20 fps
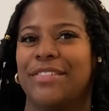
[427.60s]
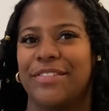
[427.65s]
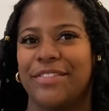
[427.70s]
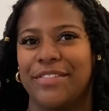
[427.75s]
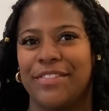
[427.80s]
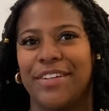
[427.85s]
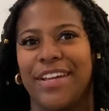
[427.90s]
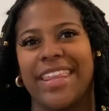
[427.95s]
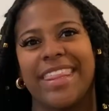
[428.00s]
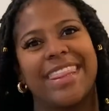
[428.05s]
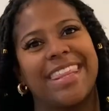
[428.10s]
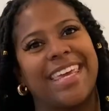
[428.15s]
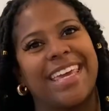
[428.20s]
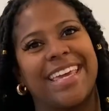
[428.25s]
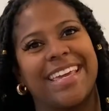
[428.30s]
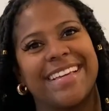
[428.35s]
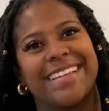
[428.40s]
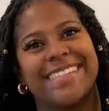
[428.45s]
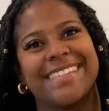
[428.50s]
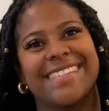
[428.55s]
free
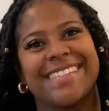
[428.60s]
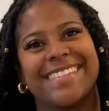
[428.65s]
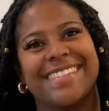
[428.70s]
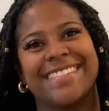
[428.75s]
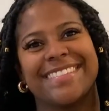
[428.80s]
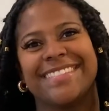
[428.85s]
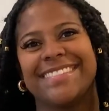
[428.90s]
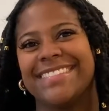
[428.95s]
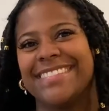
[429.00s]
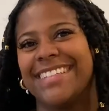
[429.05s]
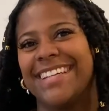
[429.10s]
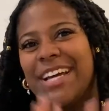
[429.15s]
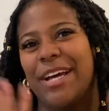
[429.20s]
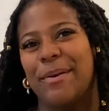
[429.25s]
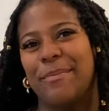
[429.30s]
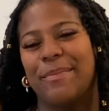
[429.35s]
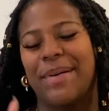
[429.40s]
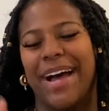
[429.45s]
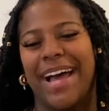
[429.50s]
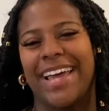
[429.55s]
things.
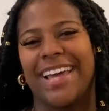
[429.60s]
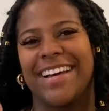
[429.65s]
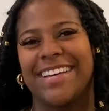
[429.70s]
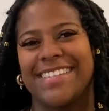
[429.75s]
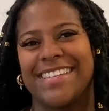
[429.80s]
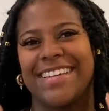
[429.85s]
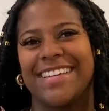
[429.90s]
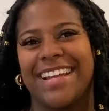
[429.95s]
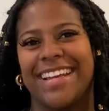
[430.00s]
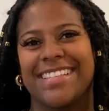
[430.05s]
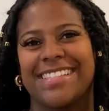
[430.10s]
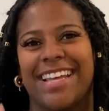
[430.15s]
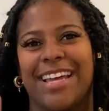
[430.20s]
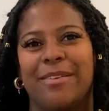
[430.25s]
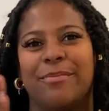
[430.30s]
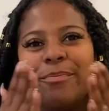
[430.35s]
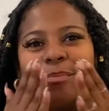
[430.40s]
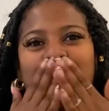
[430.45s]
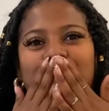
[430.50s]
Bye, I'll see you next time.